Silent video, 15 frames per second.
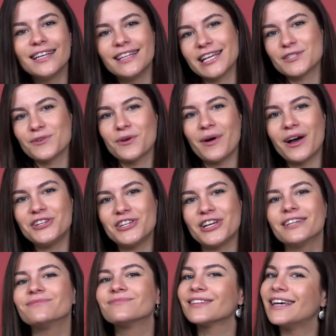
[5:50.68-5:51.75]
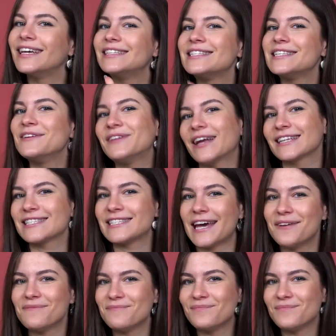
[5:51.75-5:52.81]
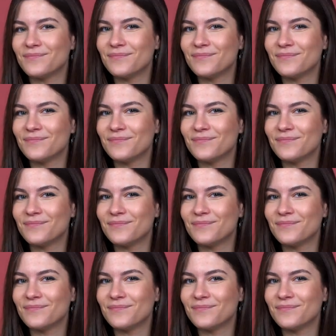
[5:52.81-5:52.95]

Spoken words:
Thanks for watching, and see you next time.